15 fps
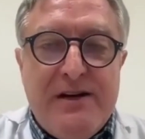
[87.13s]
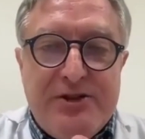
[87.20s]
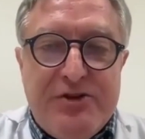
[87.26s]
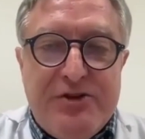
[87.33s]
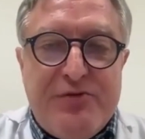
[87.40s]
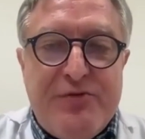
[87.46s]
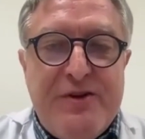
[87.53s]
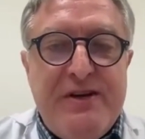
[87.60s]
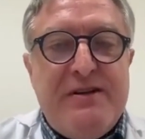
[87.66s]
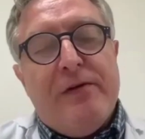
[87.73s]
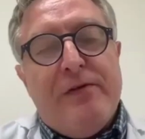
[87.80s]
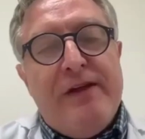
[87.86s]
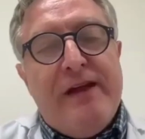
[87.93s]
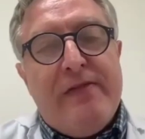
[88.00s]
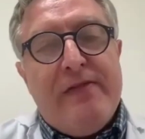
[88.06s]
to treat
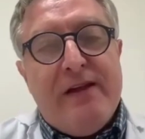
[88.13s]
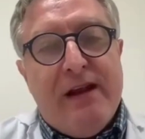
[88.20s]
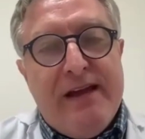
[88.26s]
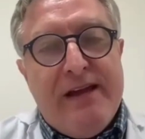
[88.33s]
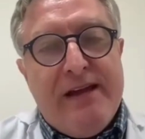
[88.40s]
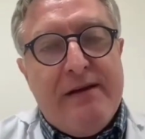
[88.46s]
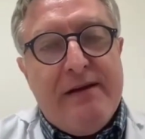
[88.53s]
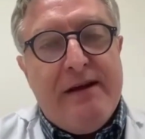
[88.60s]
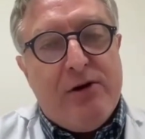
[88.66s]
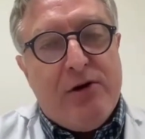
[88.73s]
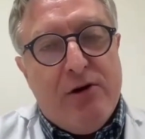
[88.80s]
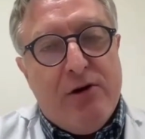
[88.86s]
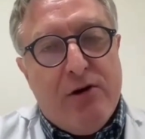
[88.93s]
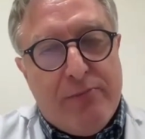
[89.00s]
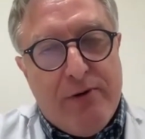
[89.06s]
the underlying
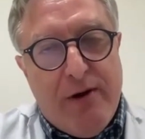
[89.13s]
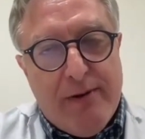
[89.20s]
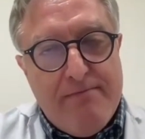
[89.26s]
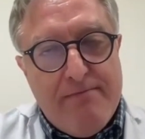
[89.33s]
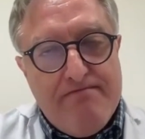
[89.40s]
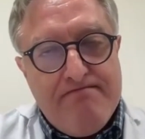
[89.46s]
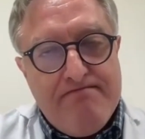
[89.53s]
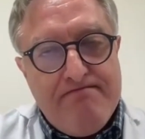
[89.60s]
alcohol problem.